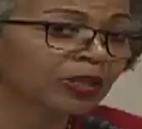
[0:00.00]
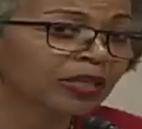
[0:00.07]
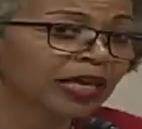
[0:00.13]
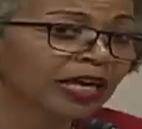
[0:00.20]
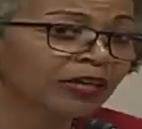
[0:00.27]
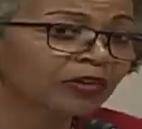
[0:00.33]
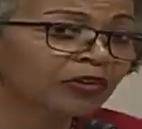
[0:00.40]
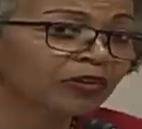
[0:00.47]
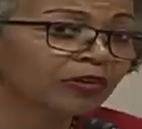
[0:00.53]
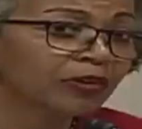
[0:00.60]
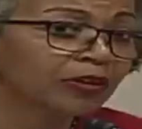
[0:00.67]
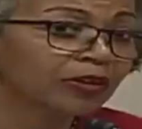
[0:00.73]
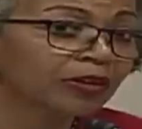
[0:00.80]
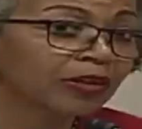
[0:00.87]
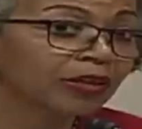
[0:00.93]
the ladder,
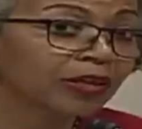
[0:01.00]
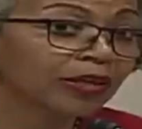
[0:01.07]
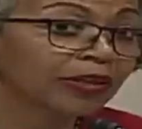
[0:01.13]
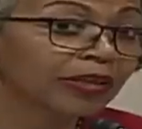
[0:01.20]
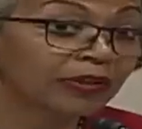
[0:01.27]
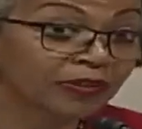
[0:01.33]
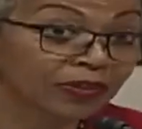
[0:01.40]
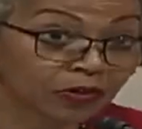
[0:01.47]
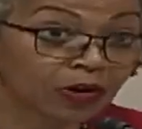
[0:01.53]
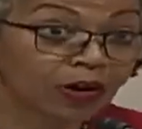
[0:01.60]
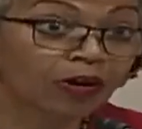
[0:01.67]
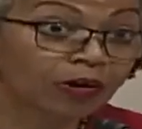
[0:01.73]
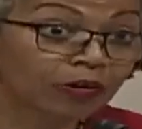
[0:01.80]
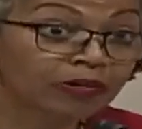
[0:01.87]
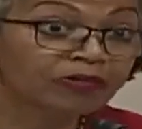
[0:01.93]
that there
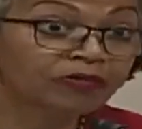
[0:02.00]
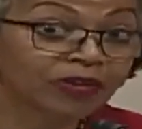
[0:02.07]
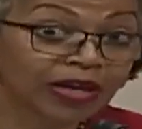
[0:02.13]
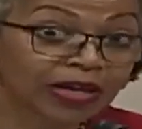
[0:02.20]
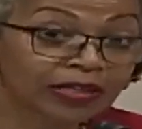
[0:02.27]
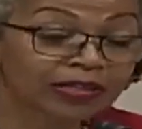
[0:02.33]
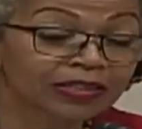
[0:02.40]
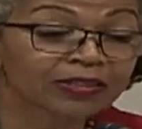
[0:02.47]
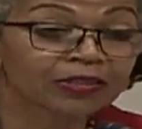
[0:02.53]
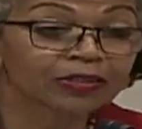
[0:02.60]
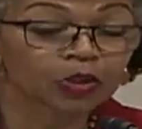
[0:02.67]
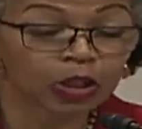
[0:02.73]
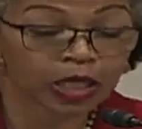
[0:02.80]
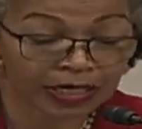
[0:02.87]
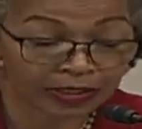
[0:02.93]
are, in fact,
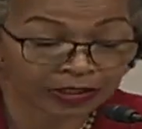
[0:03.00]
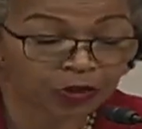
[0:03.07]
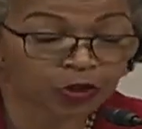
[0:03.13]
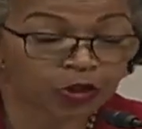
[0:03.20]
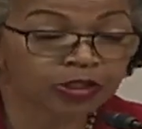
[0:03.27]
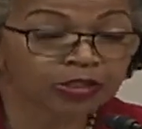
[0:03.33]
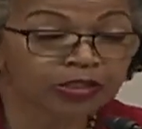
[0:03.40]
challenges.